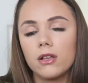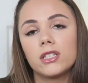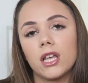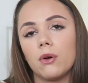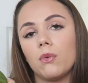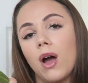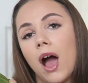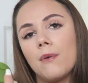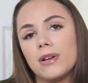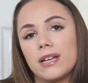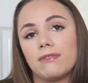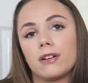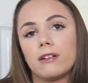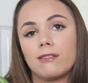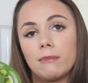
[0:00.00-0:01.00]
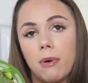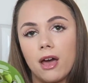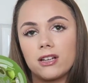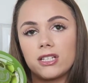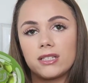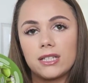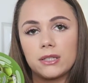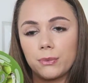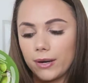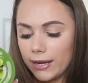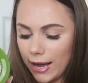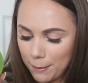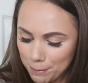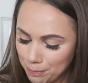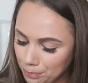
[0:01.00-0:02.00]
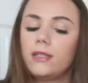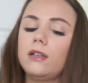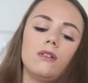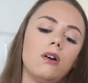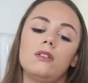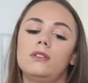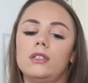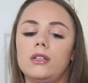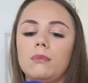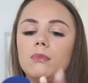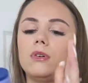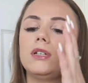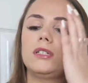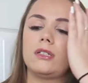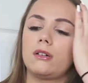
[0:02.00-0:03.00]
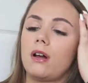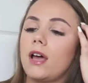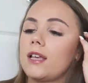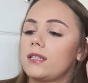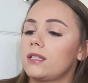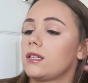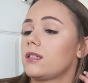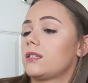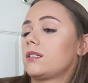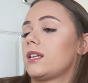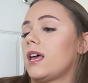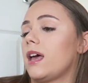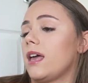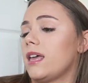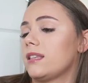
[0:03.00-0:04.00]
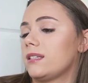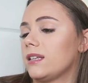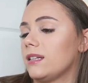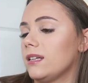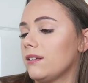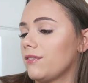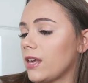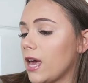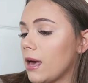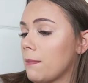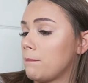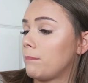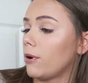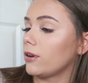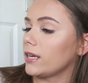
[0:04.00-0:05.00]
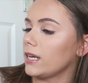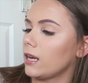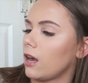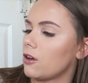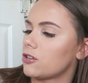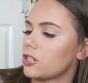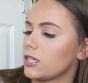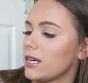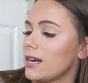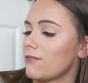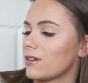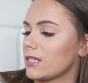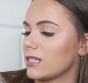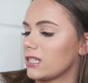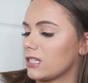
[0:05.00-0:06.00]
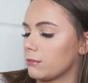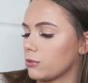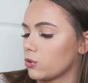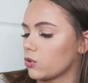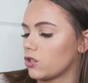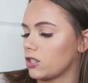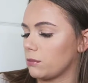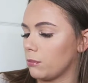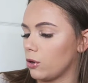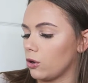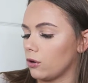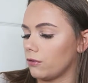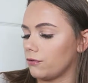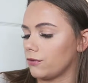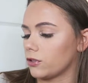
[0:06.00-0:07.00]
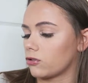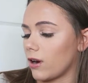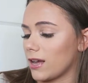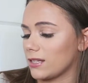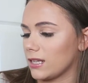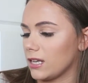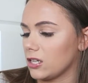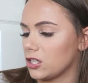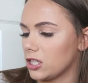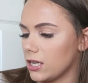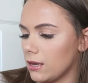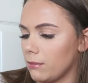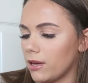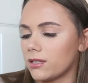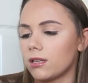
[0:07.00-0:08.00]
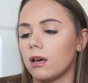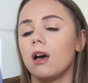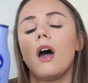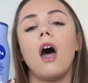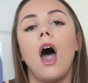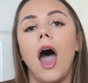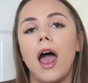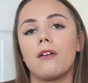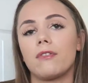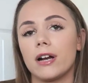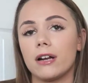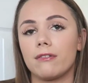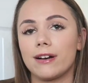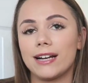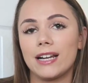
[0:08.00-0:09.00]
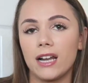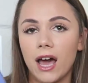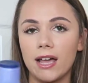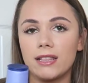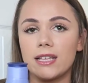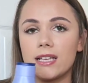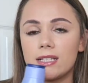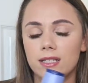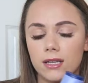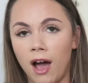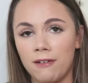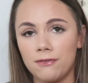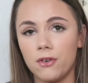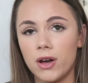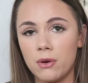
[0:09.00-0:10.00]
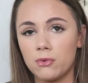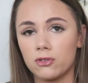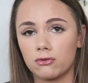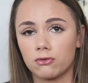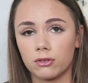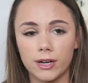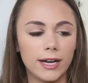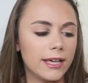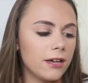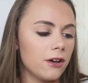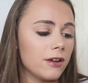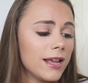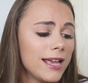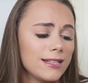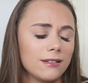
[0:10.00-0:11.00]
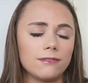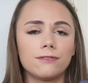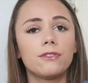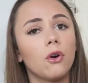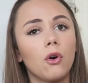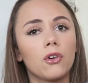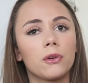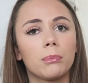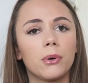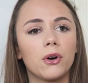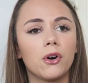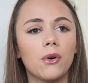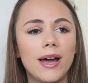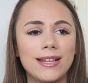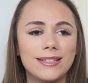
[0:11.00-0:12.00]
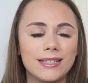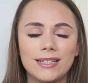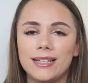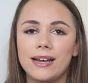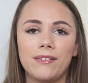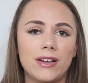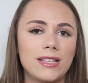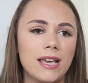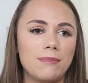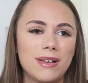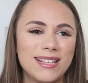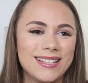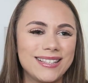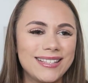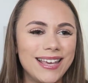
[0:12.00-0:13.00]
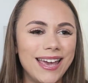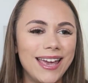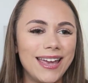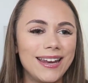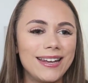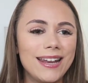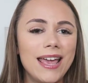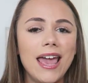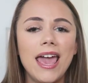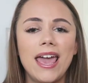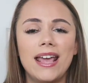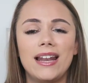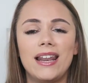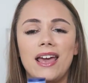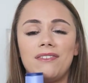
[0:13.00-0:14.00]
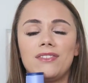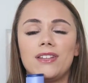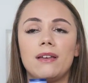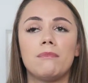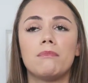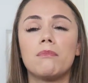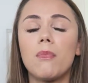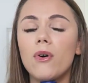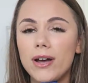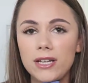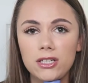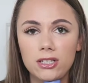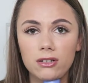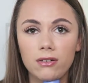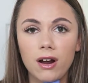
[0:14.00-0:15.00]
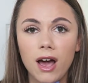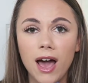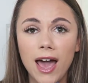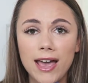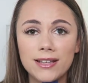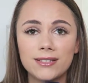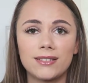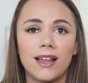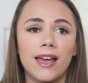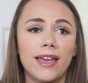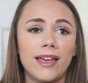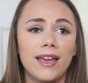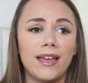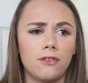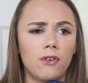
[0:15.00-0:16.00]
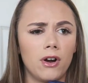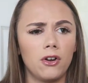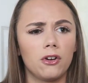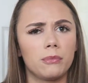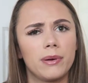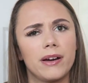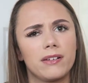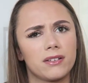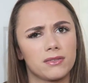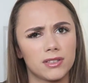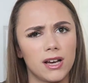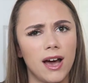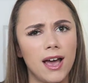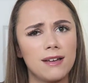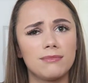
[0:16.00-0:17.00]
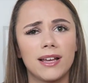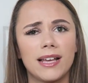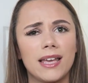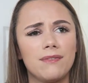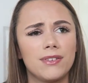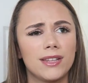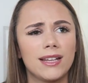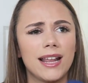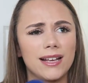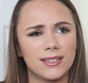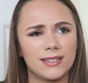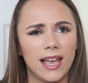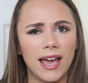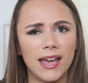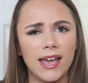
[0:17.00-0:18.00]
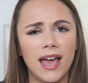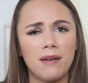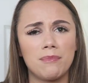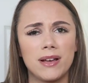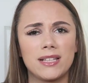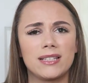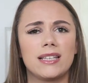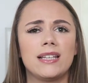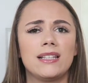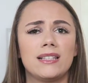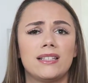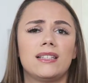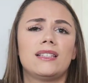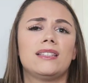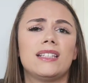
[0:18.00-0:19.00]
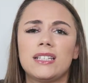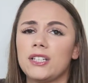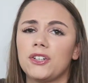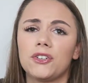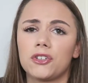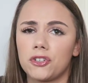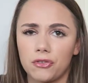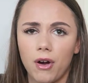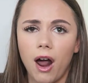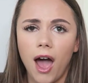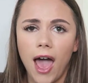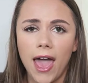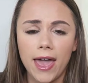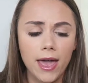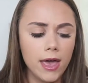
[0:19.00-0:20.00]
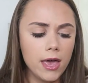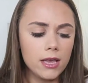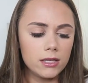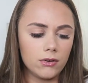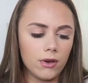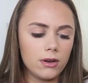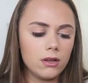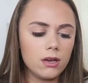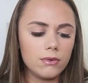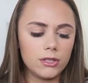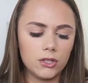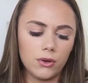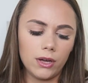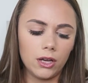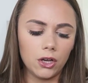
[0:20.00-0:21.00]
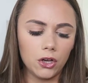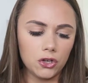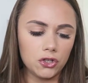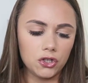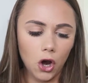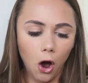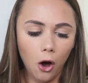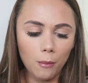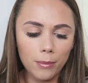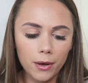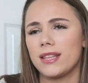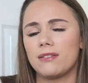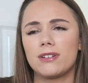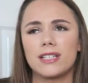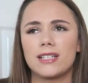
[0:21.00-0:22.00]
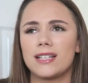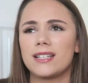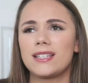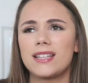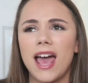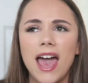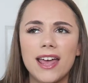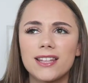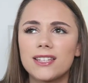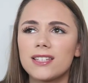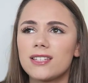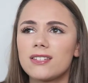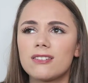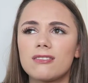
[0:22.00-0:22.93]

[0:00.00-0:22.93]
So I would definitely repurchase this one again. Still onto the moisturizers, there is the Nivea Body Lotion Irresistible Smooth for Dry Skin Shea Butter. I really like this. I thought it was really good. It's affordable, it didn't irritate my skin, it left it moisturized like for a long period of time. Like, even the next day my skin didn't look dry, so I knew it was doing a good job. There wasn't a scent,